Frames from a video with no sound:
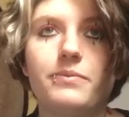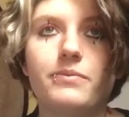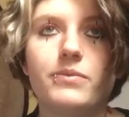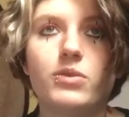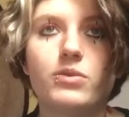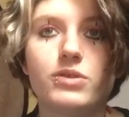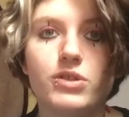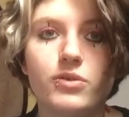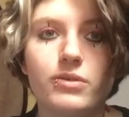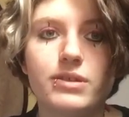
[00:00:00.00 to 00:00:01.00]
towards
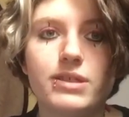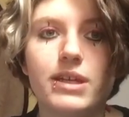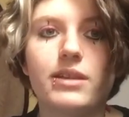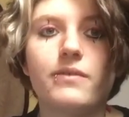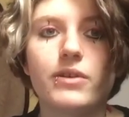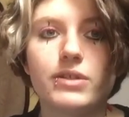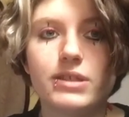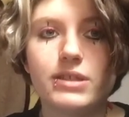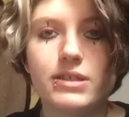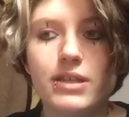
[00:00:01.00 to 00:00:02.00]
students in the
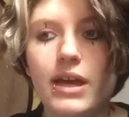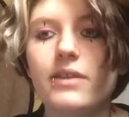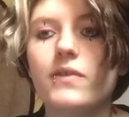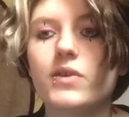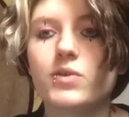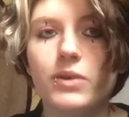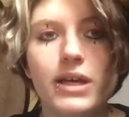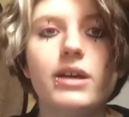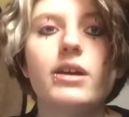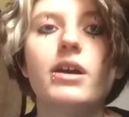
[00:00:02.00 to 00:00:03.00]
first day, the first
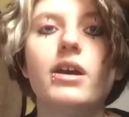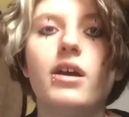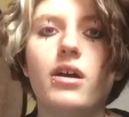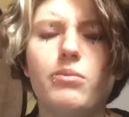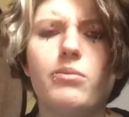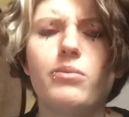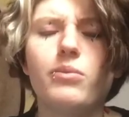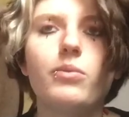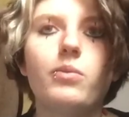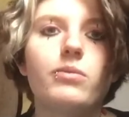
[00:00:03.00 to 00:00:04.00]
week.
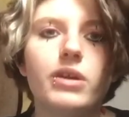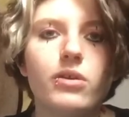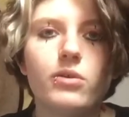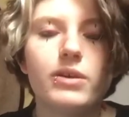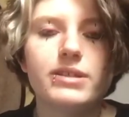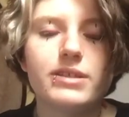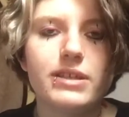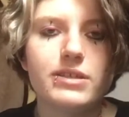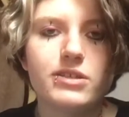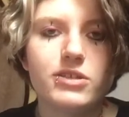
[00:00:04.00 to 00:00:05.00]
You know,
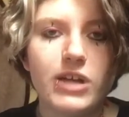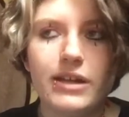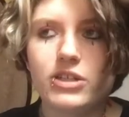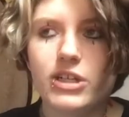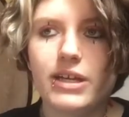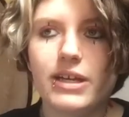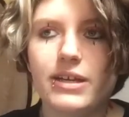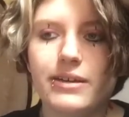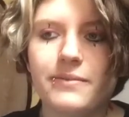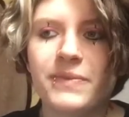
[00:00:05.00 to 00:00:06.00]
it's challenging
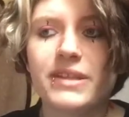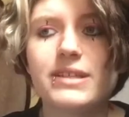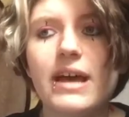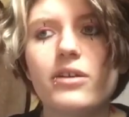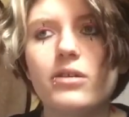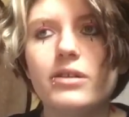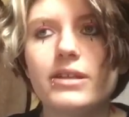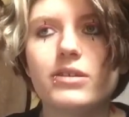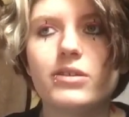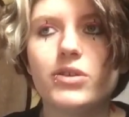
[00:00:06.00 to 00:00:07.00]
getting settled
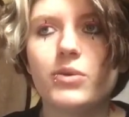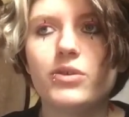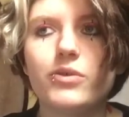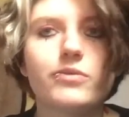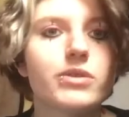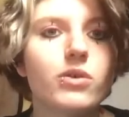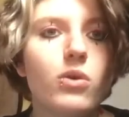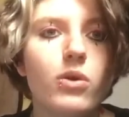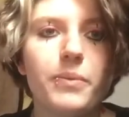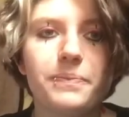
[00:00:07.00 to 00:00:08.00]
into a new
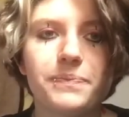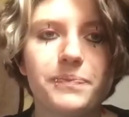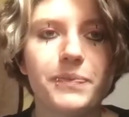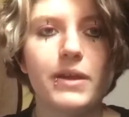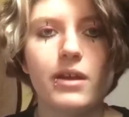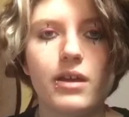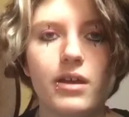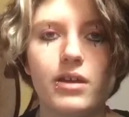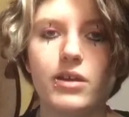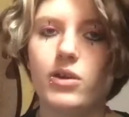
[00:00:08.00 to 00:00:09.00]
school.
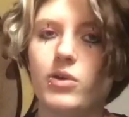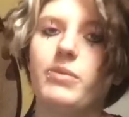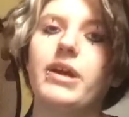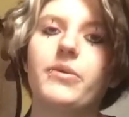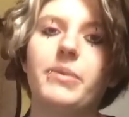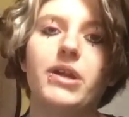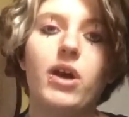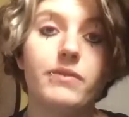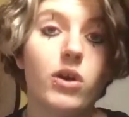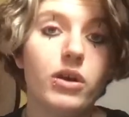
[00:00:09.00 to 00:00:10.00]
You know, you may or may not
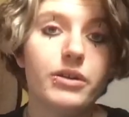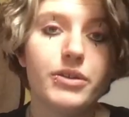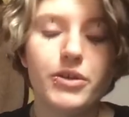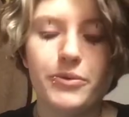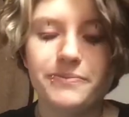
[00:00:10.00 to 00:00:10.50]
have gone to